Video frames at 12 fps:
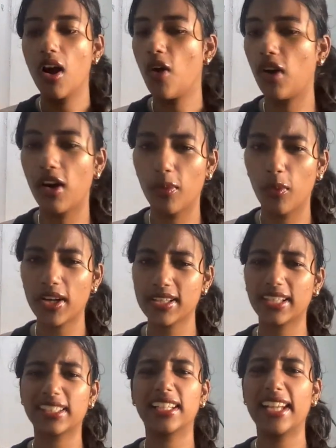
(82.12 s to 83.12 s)
what is
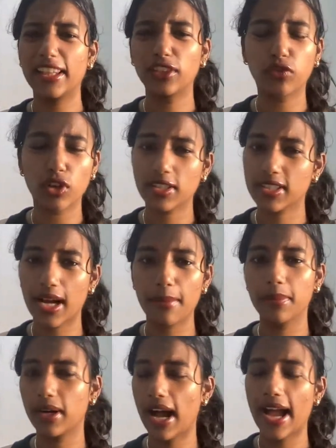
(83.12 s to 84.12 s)
that, a length foot sub,
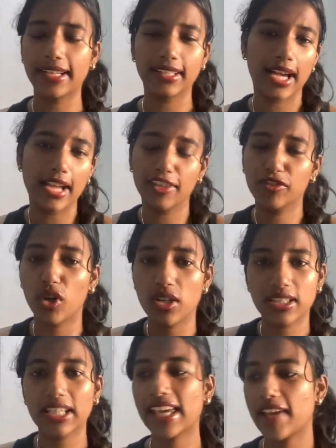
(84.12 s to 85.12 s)
and of course
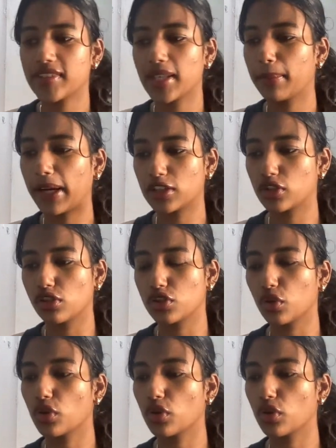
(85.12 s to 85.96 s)
the KFC buns also.